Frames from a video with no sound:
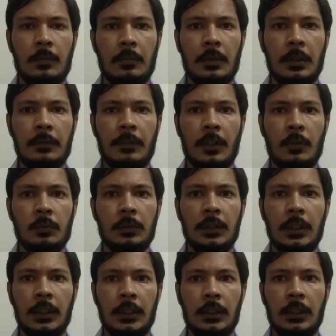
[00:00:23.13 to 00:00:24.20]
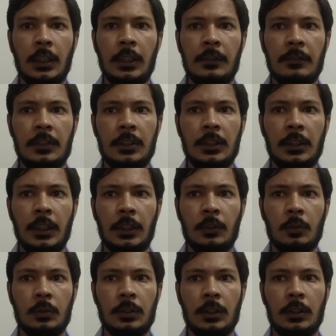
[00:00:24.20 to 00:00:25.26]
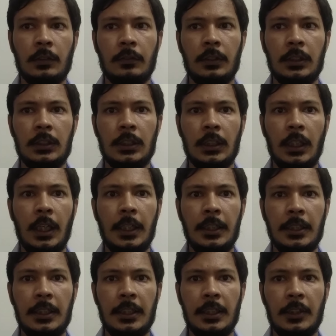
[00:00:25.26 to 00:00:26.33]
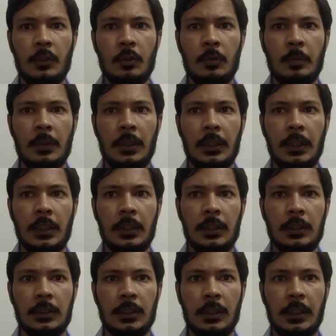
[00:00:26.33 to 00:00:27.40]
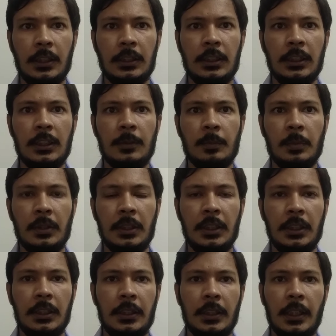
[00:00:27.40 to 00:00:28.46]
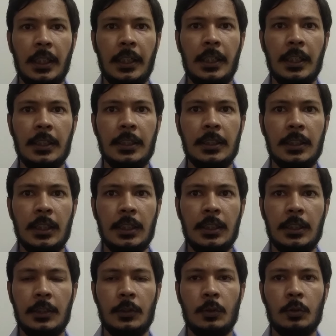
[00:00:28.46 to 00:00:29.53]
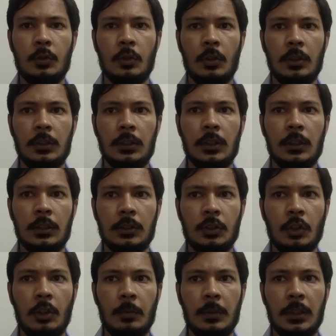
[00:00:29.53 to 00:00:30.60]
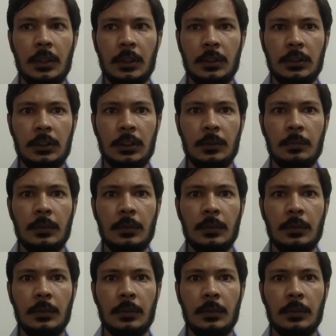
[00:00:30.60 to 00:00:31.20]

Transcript: I found that Evision TechnoServe is an IT recruitment and consultancy company and I decided to join the job internship.